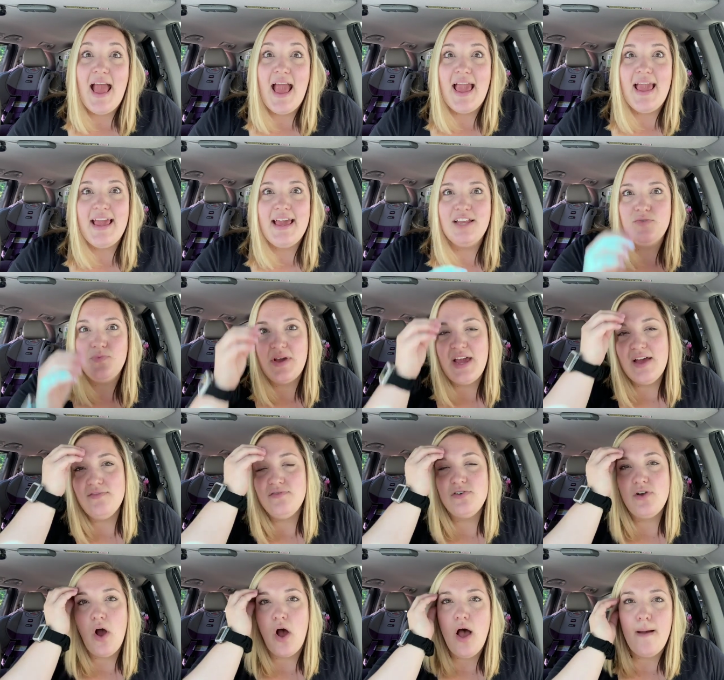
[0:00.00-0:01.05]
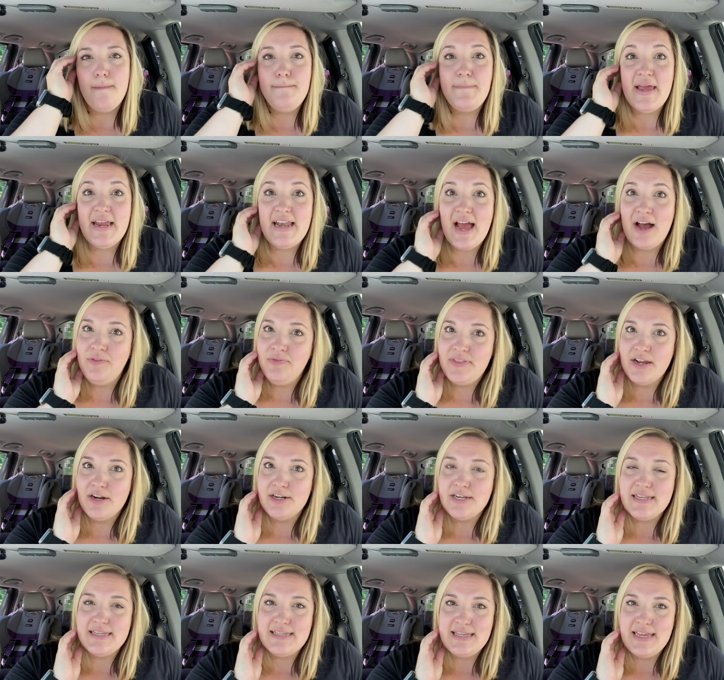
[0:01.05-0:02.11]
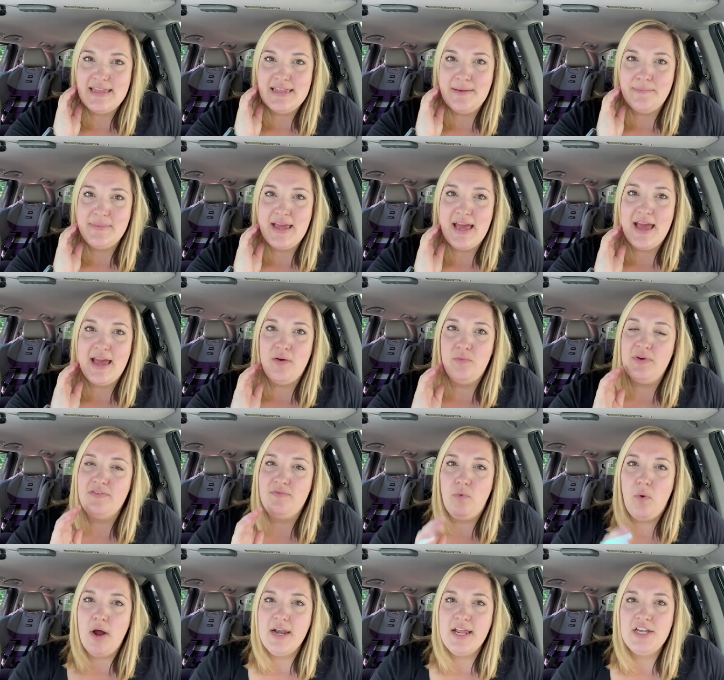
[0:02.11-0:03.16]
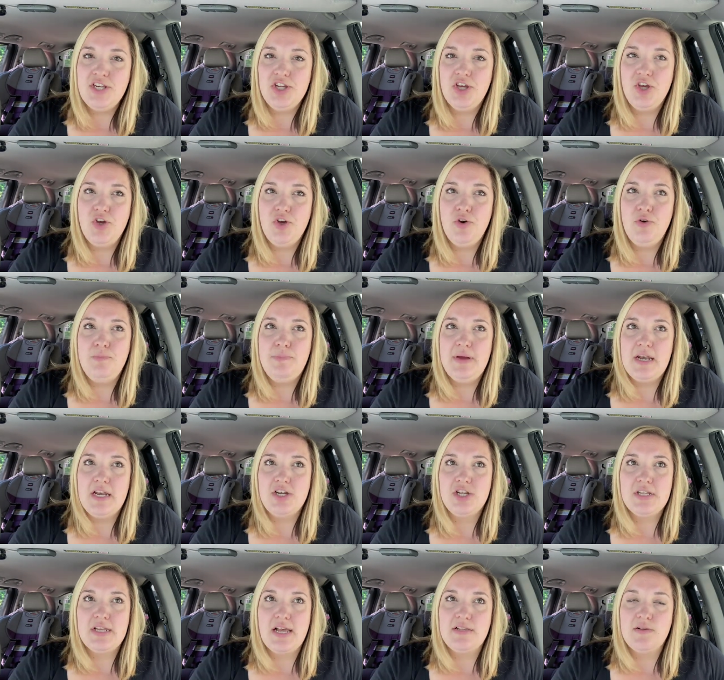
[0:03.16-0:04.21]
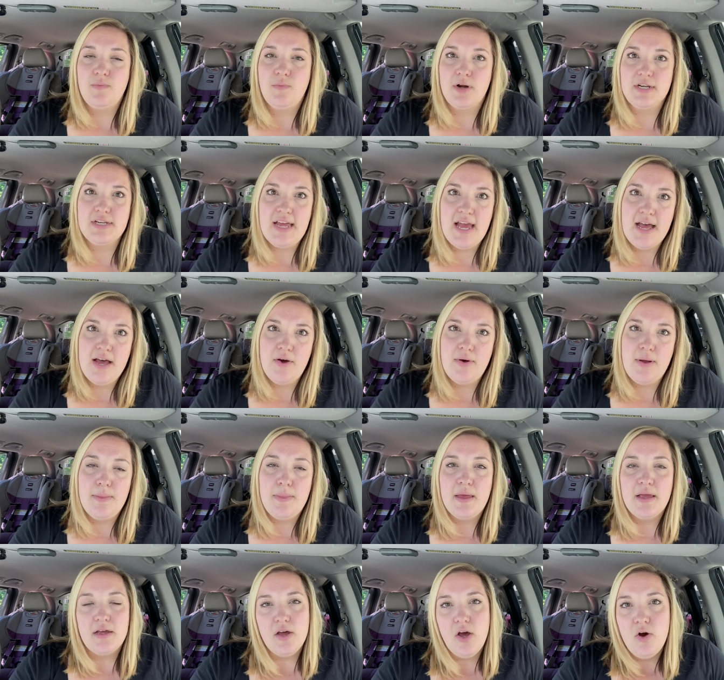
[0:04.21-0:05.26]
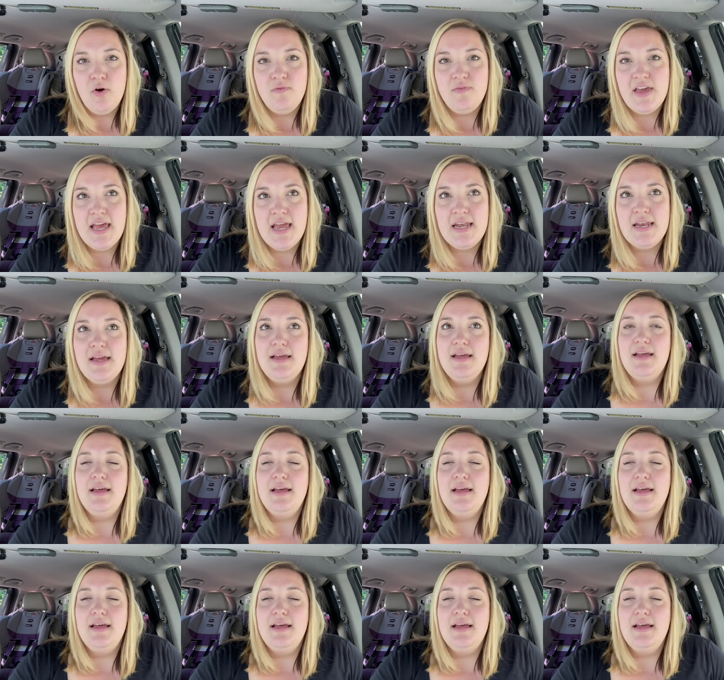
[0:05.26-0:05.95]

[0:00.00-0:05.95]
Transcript: And we have not been out there to see them yet. And we've wanted to, but it just hasn't worked out. And then COVID.